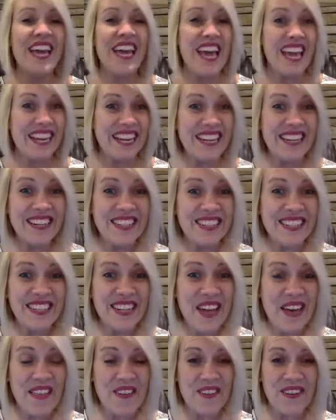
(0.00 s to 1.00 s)
And here's
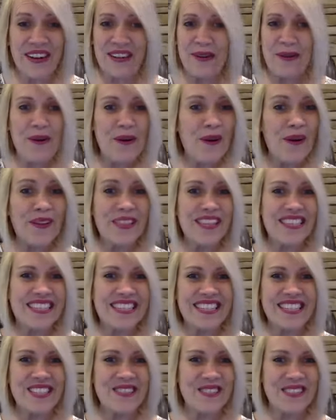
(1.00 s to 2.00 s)
another one. Oh, this
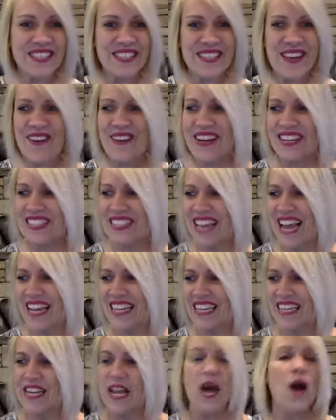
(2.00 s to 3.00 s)
gets me so
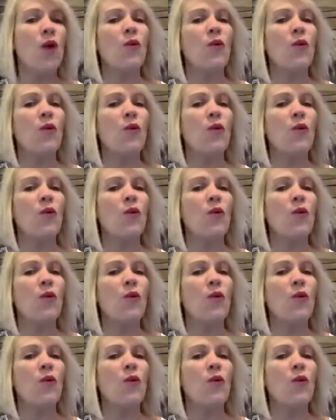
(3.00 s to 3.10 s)
excited.